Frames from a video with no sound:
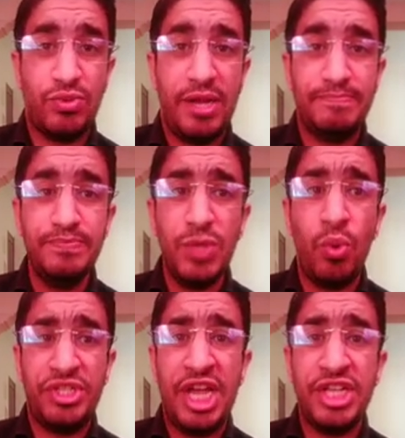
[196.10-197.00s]
We
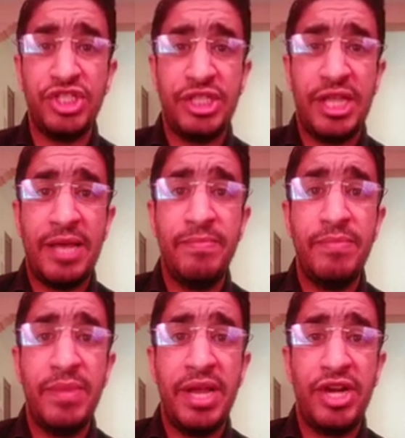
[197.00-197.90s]
change them in order
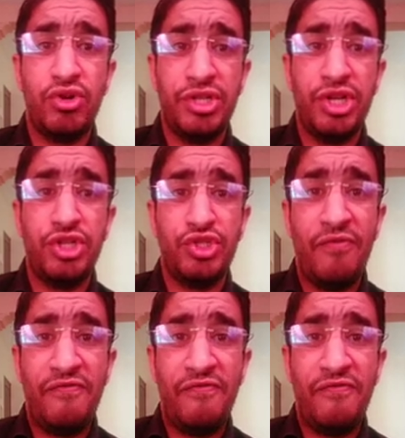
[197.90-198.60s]
to fit